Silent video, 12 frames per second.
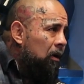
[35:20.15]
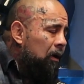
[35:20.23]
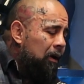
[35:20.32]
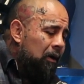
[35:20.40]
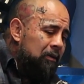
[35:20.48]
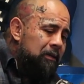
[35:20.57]

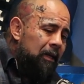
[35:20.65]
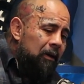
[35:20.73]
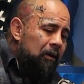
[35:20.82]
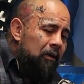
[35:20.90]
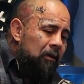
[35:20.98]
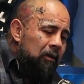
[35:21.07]
And I was
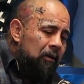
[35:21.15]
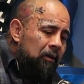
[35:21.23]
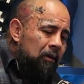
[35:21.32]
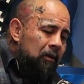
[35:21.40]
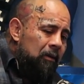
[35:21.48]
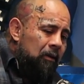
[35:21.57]
like,
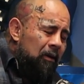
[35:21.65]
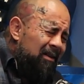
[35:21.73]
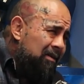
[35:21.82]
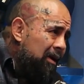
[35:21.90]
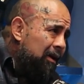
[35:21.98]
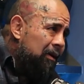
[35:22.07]
all
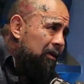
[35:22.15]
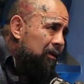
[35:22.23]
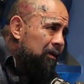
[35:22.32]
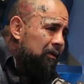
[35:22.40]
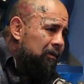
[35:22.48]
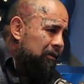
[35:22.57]
right,
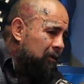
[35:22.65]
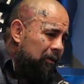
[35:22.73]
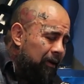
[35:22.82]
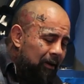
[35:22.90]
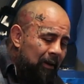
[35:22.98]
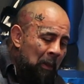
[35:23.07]

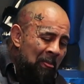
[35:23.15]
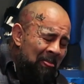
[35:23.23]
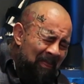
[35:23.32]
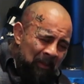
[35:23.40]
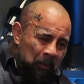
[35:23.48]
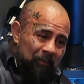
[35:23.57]
okay.
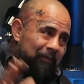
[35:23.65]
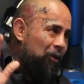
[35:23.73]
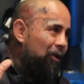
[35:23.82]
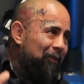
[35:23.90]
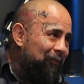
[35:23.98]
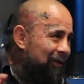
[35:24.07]

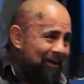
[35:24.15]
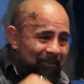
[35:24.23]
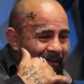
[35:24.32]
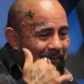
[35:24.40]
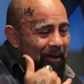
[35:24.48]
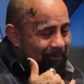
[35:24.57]
Called him.
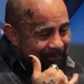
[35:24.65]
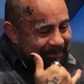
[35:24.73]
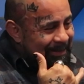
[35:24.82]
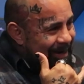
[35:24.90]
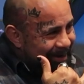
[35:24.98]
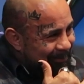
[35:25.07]
I'm
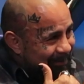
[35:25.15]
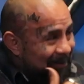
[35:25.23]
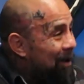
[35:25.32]
sick. I